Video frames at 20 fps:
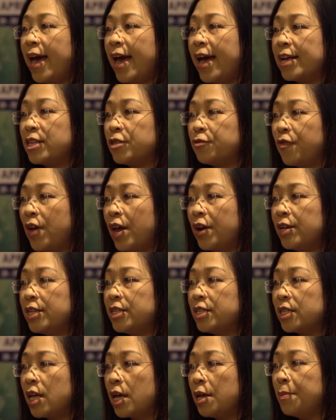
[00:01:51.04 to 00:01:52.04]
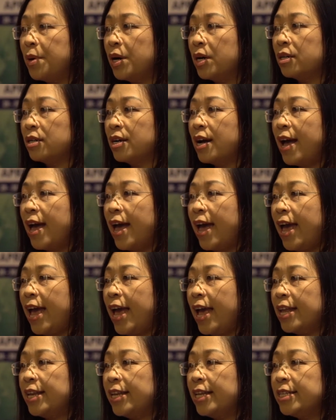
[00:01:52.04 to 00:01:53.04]
as very stable
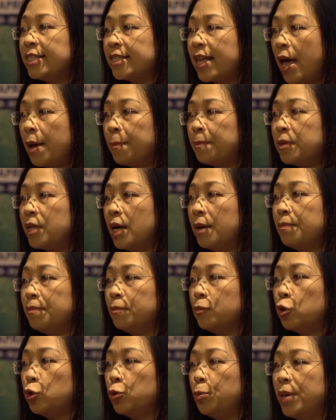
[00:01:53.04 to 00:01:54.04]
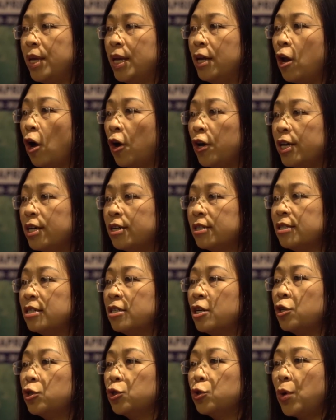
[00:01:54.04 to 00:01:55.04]
and it helps them to be loyal
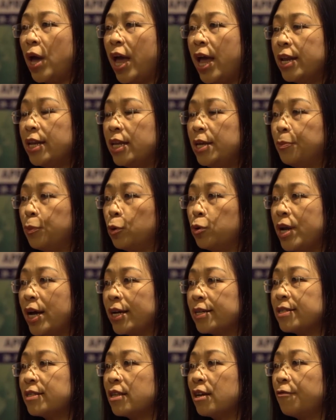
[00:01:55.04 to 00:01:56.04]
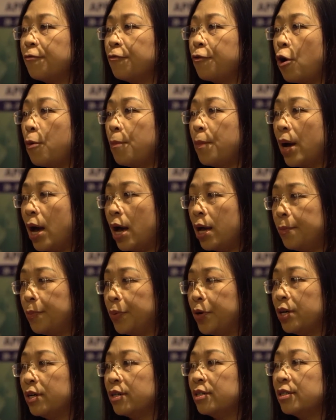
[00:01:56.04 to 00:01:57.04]
to any products from April